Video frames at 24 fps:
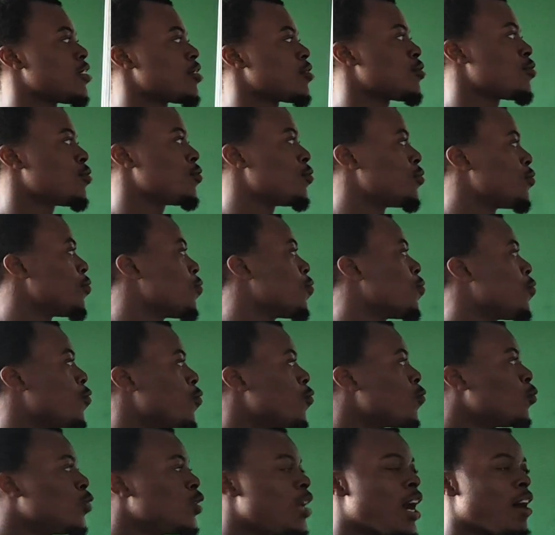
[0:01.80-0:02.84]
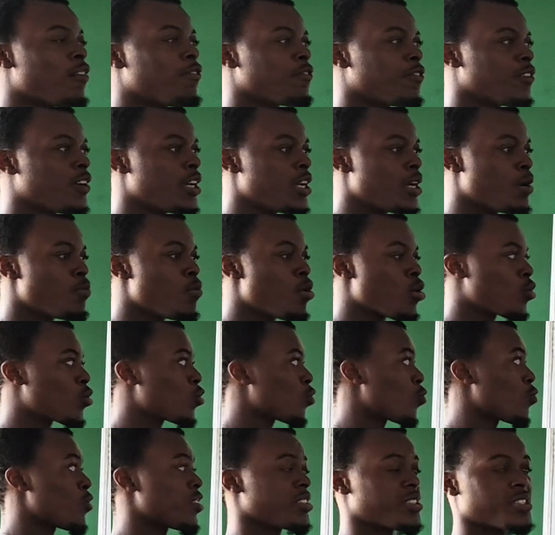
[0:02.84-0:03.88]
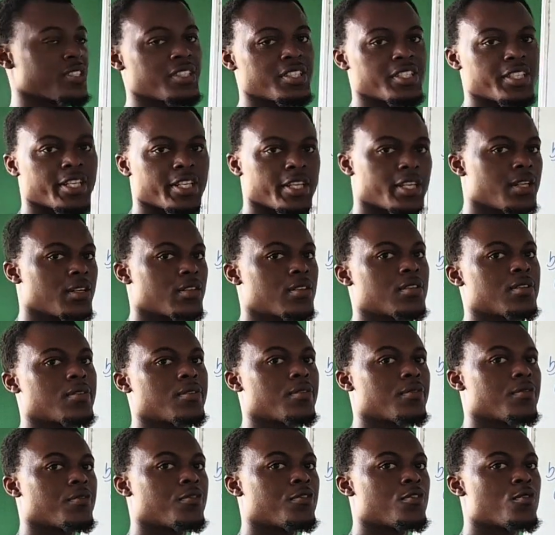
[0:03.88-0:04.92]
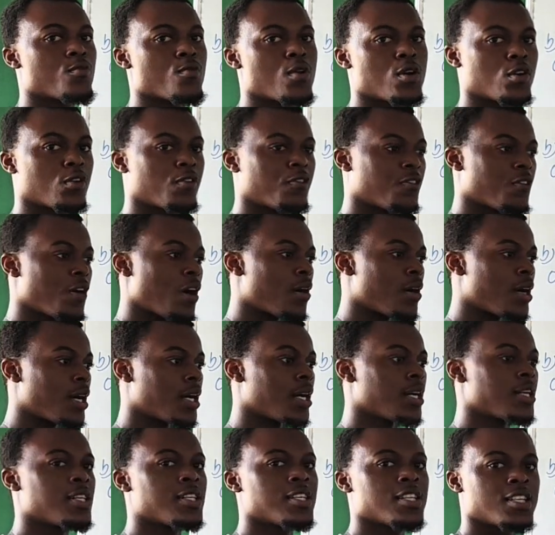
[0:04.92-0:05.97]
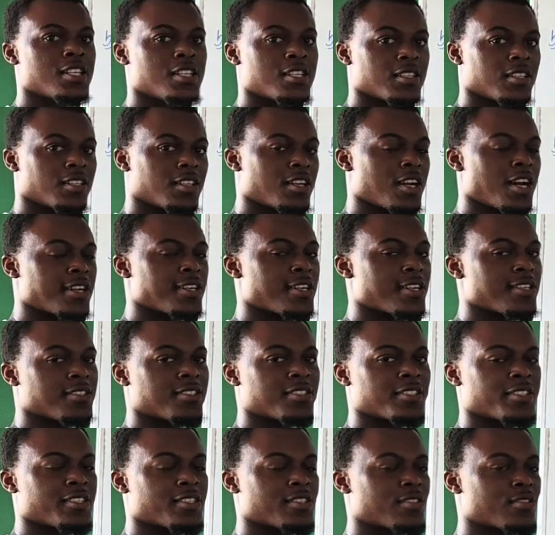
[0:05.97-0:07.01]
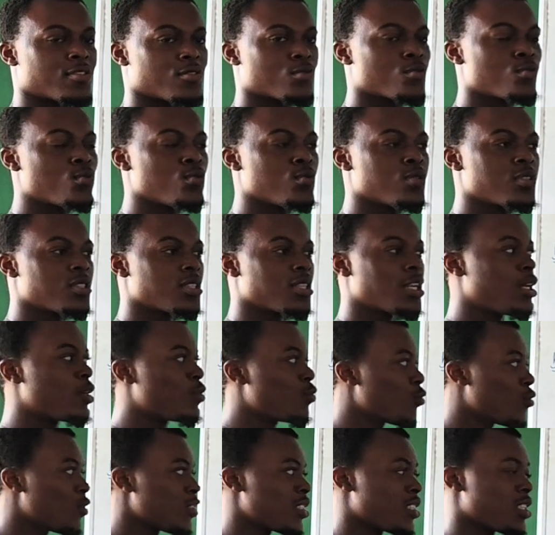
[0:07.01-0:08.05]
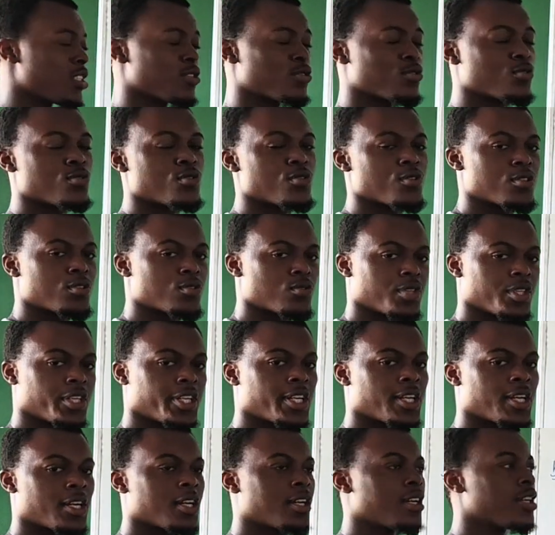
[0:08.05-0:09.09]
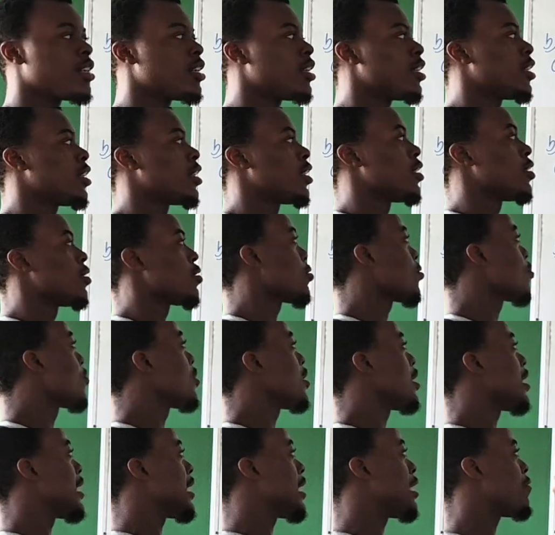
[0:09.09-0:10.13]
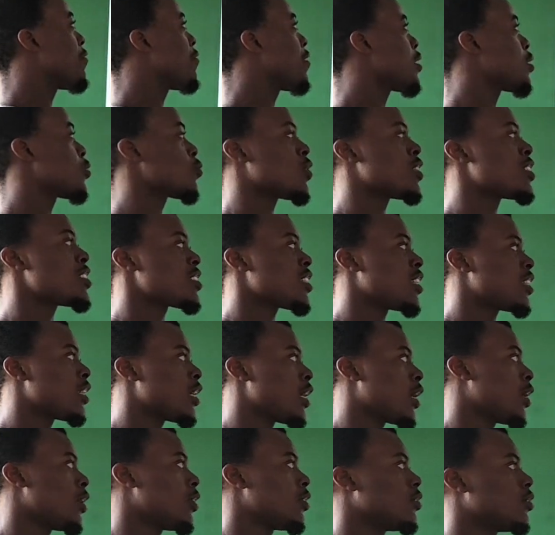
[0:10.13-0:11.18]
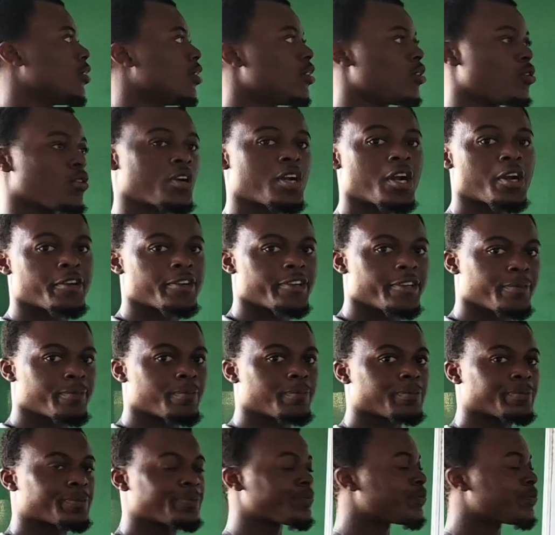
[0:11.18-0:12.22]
So we have a mock question here from one of our Ghana SHS schools, and we want us to do it together. So the first one is under logarithm.